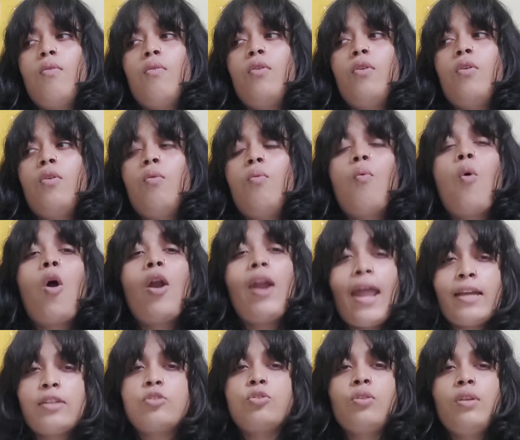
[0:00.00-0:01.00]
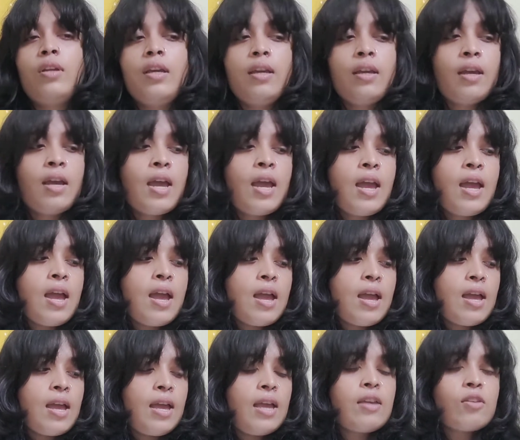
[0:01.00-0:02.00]
you know, what actually
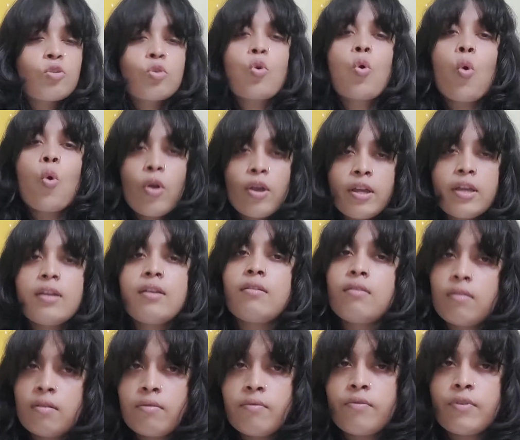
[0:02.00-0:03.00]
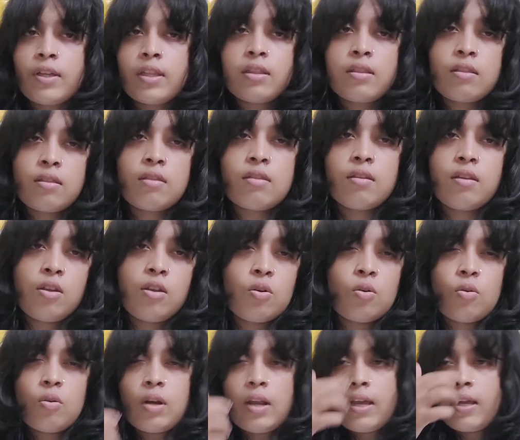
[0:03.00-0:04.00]
is going with, you
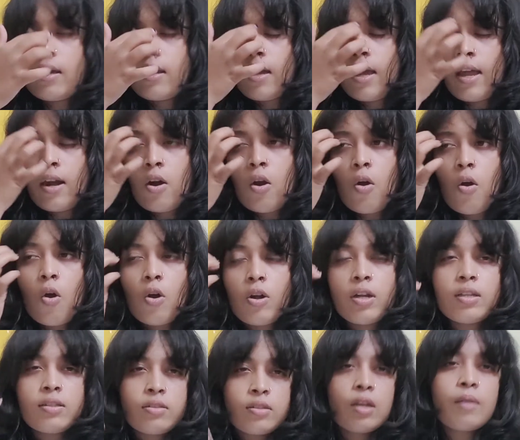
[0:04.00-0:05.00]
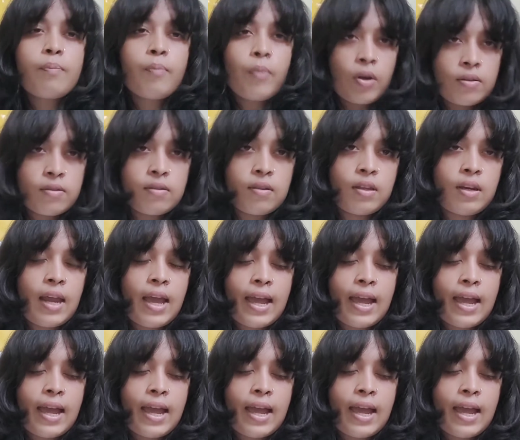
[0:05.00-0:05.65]
know, like, an autistic person.